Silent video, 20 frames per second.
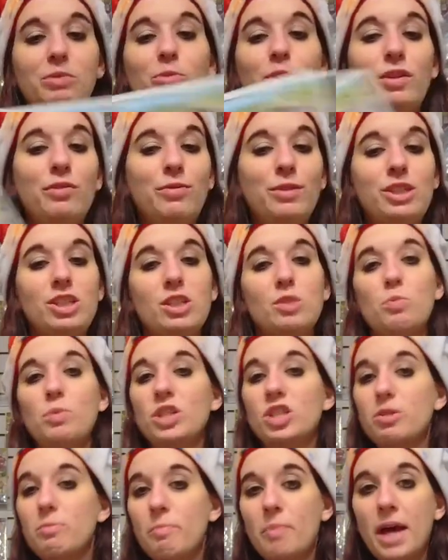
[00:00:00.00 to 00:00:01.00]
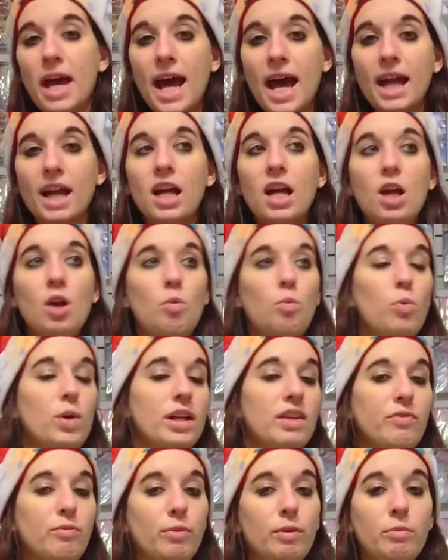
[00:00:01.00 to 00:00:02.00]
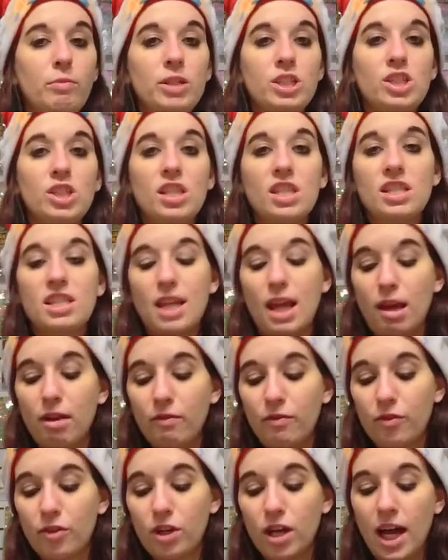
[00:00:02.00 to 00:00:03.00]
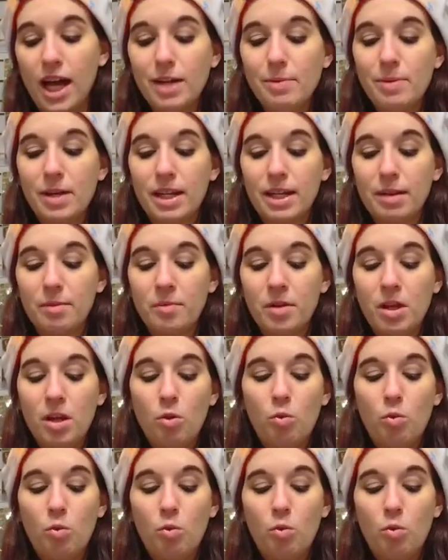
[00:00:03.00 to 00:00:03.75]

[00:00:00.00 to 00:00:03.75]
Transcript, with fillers: what if we just wish him back what if we wish that the town forgot about him